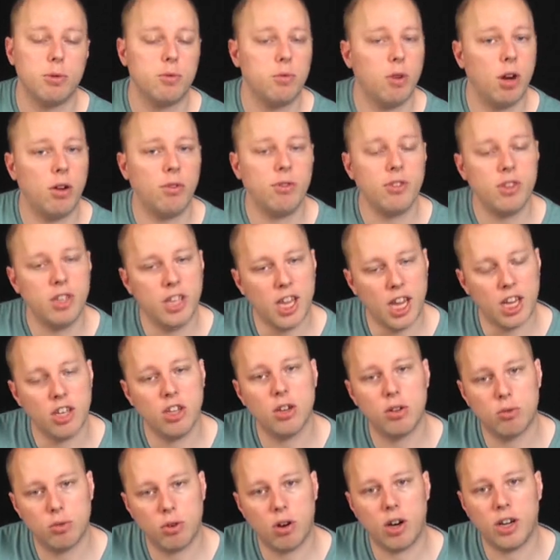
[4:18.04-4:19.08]
but rather than getting
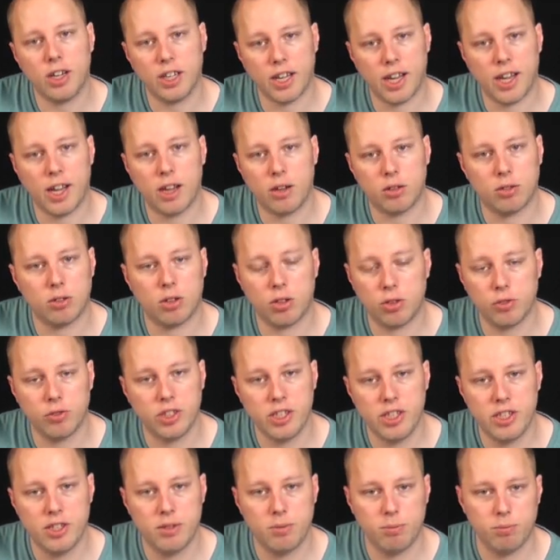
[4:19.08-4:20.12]
you to write it out
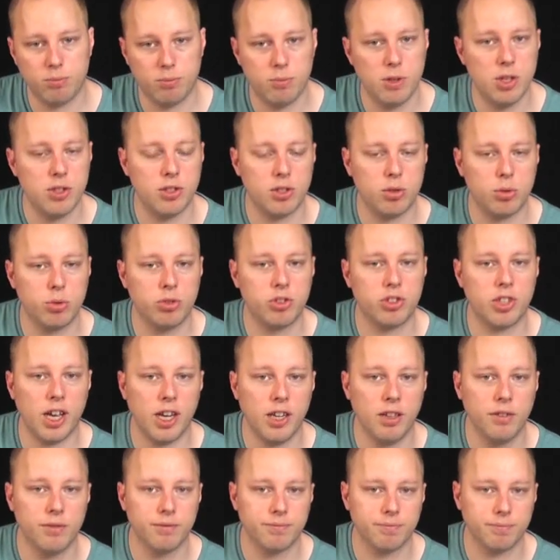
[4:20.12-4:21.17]
on the musical
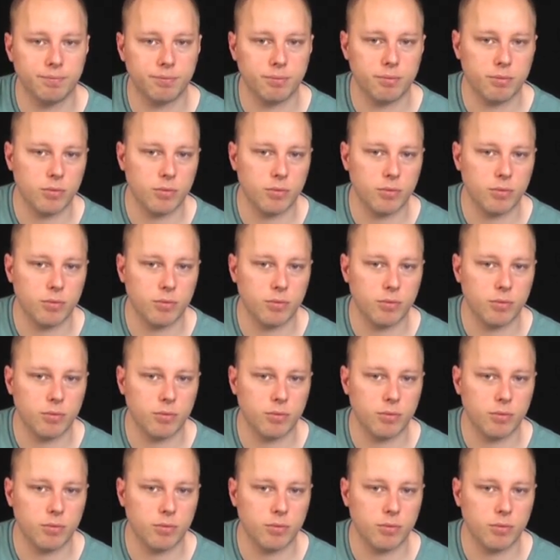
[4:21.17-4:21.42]
stave,